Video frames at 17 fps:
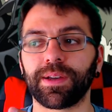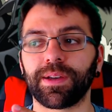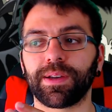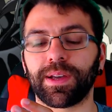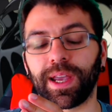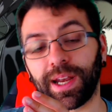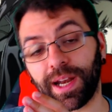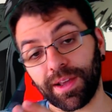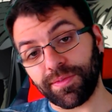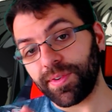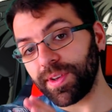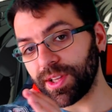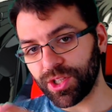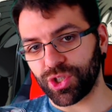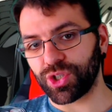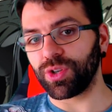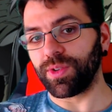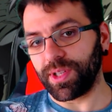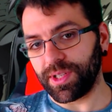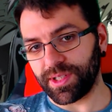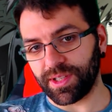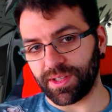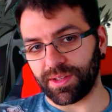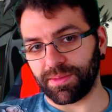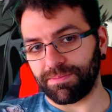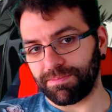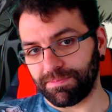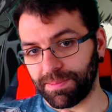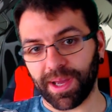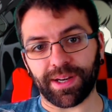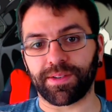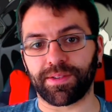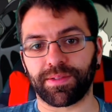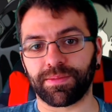And I think the show does it
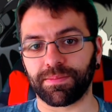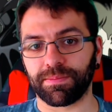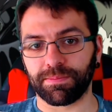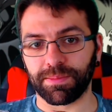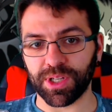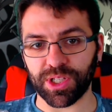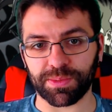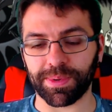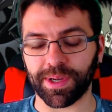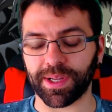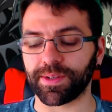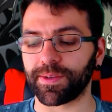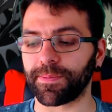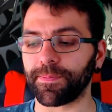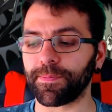better, much better.